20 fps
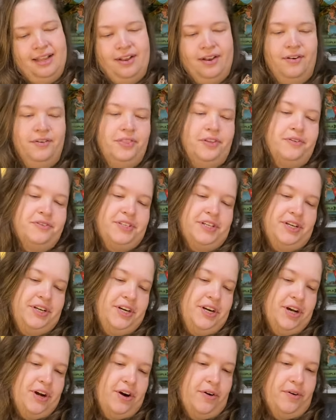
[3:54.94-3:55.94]
Oh, and there's a
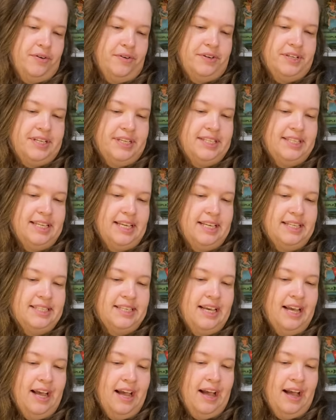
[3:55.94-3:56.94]
note. It says,
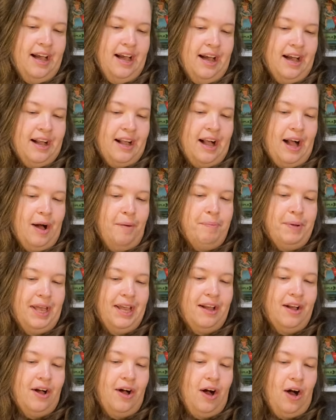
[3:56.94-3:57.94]
cup
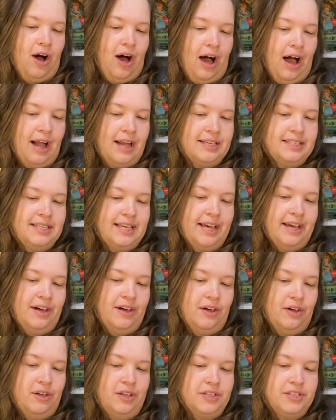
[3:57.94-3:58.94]
and
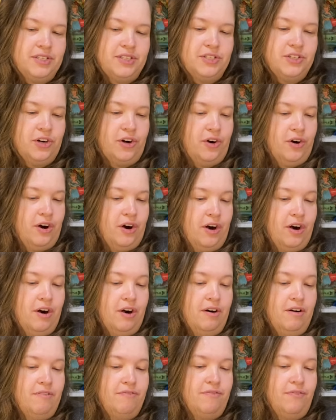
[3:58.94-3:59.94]
cocktail
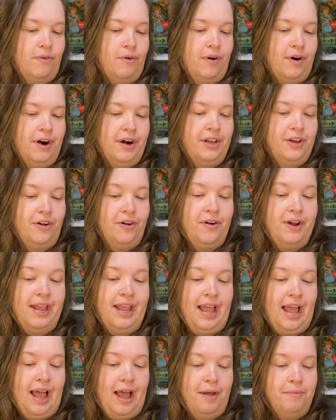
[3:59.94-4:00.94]
stirrer for your
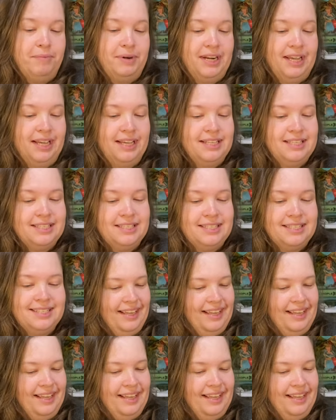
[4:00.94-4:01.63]
cabinet